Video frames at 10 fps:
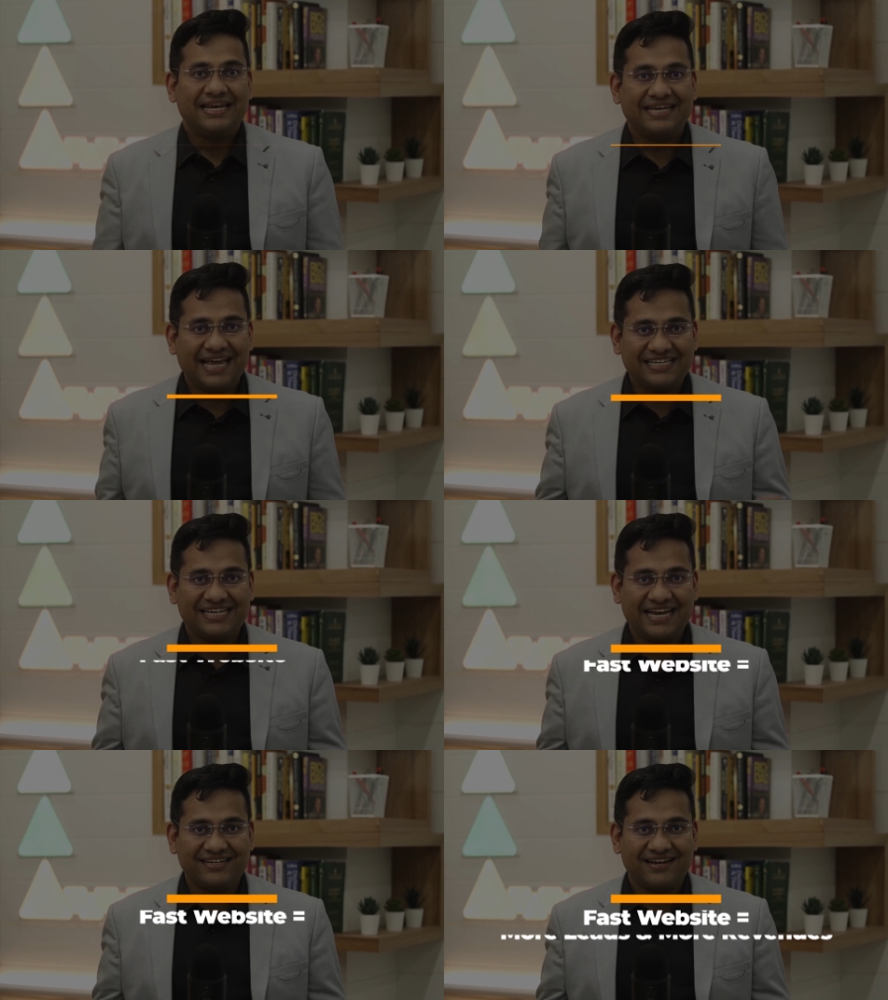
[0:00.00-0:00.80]
Net
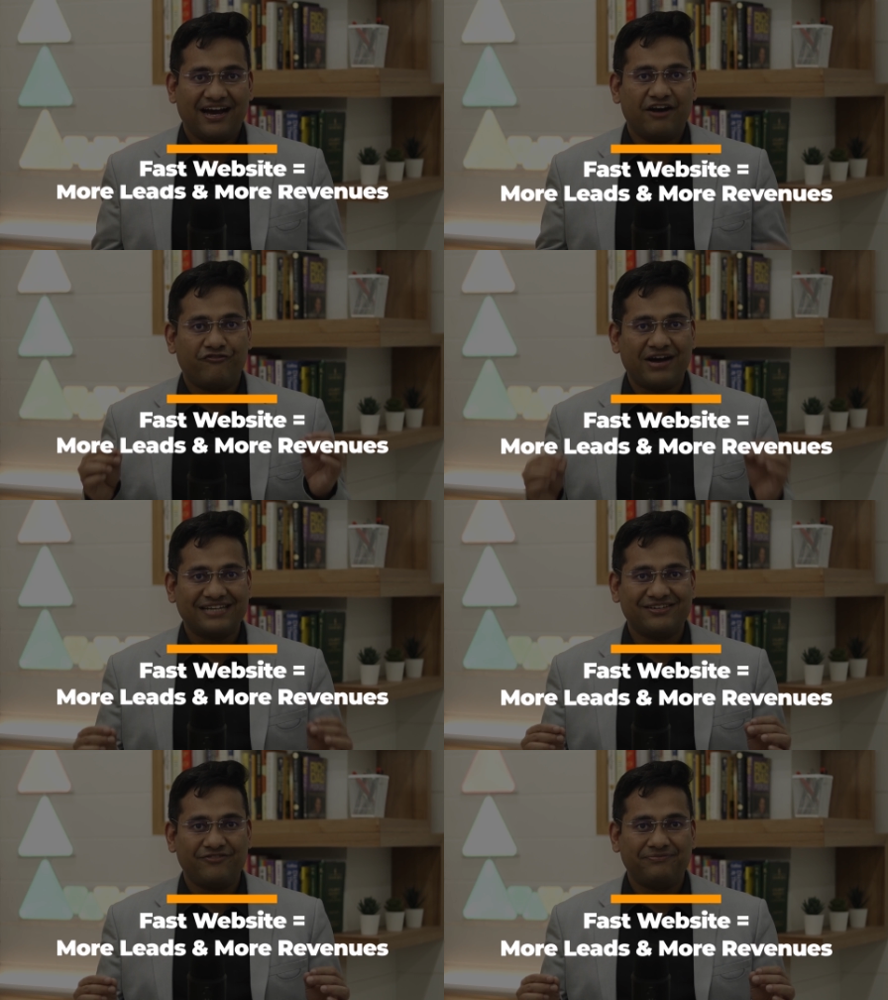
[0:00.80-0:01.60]
net, a
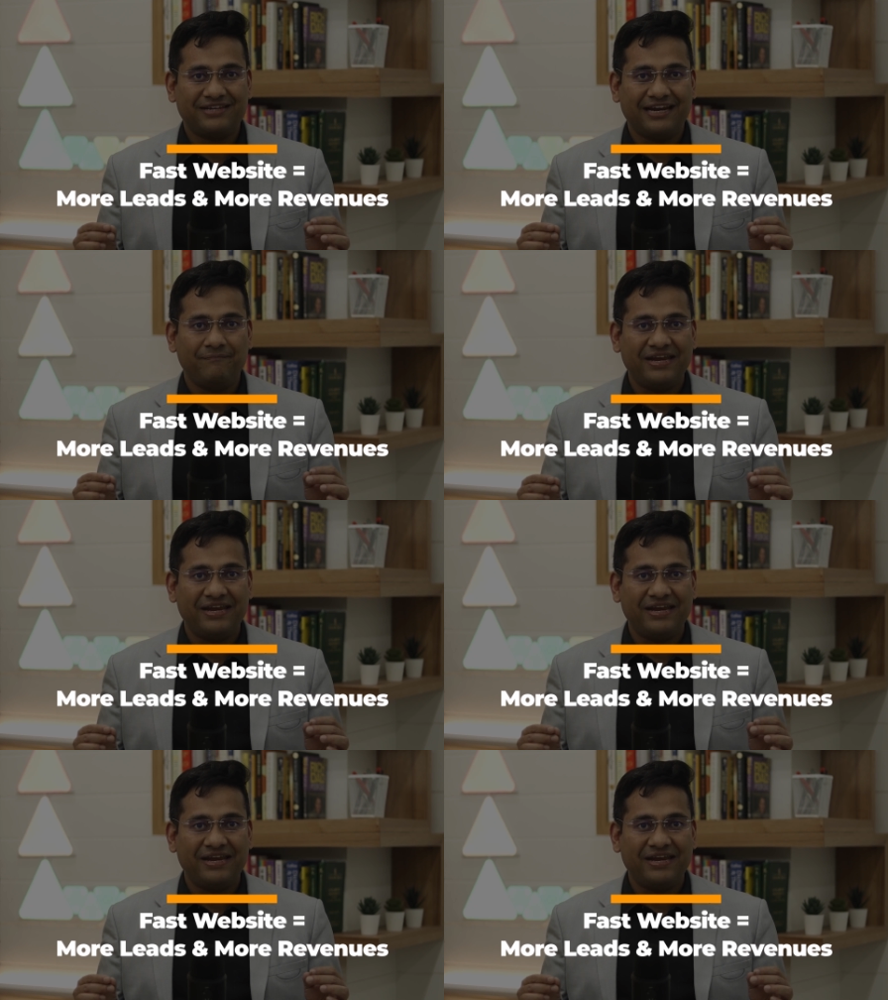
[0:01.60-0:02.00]
faster website